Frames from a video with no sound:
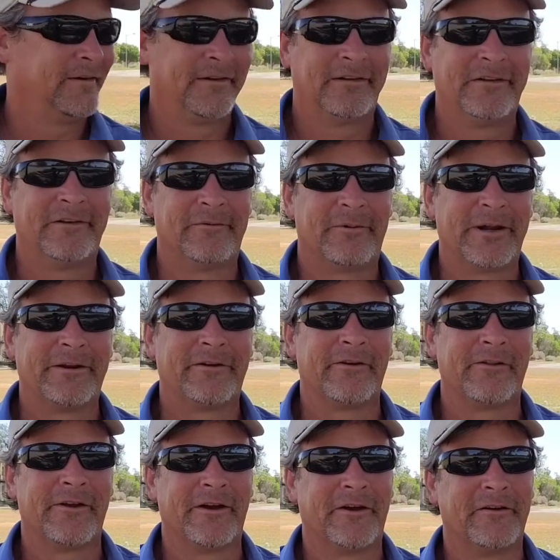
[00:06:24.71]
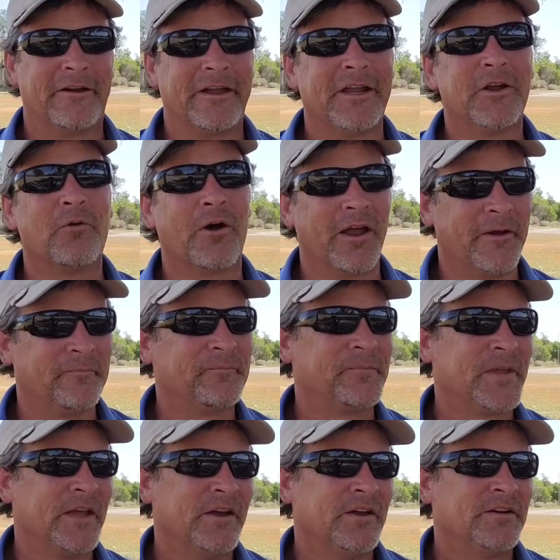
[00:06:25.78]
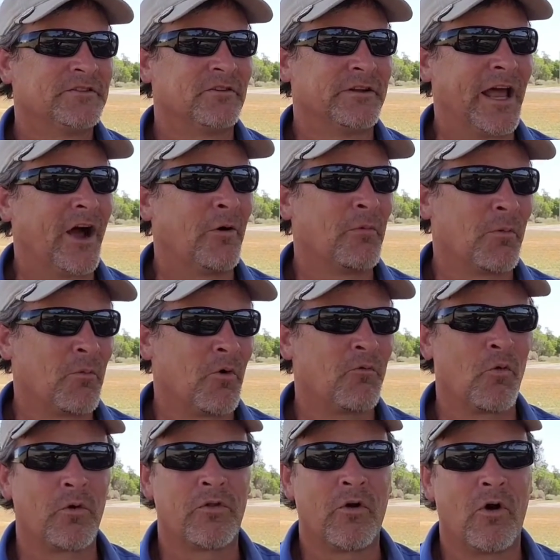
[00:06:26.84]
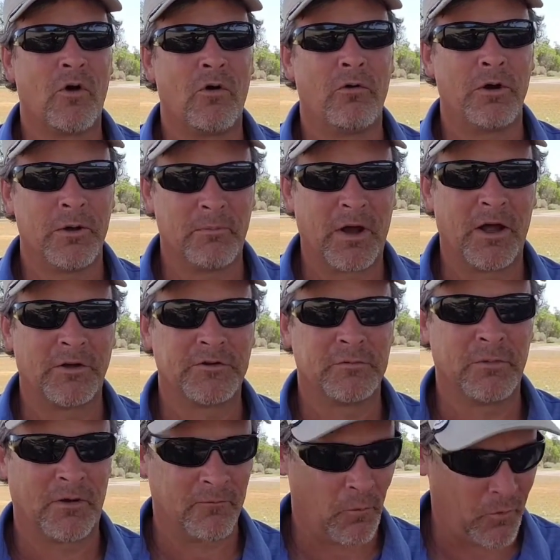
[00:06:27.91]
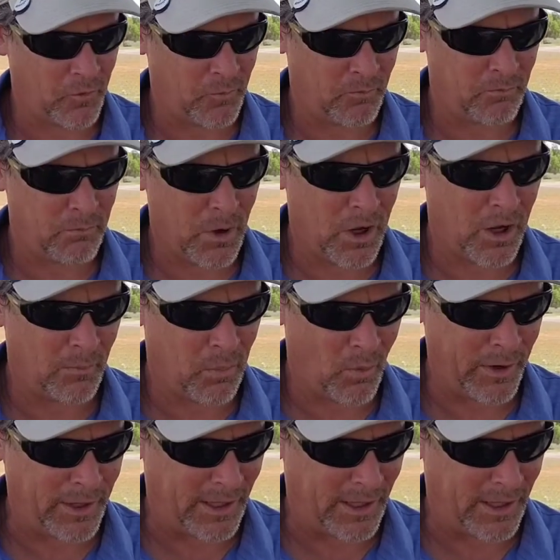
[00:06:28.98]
Little ringer there. Anyway, so now I'm on my 4th hole. To my 4th point.